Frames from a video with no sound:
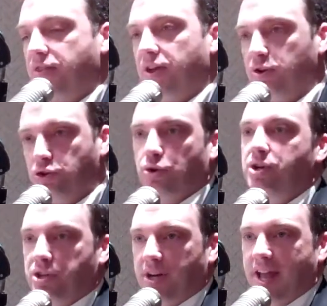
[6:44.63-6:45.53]
The
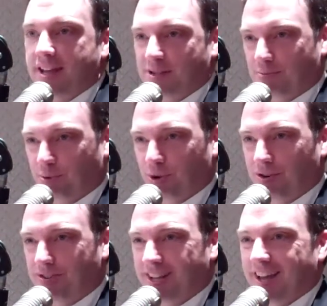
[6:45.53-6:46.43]
nutrition has
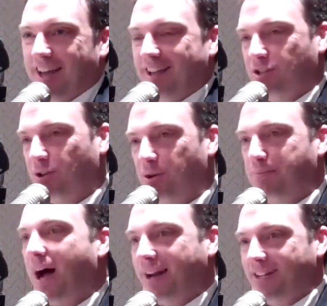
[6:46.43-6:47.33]
improved, and so their
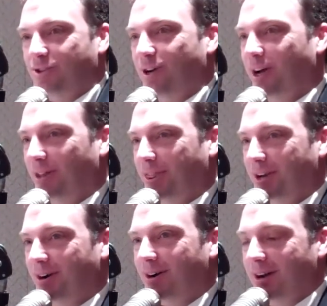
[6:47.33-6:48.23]
bodies are
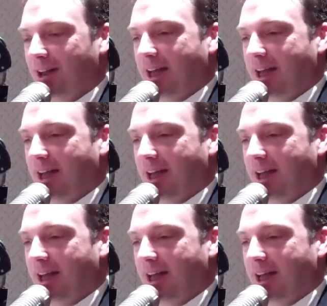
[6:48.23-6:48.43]
healthier.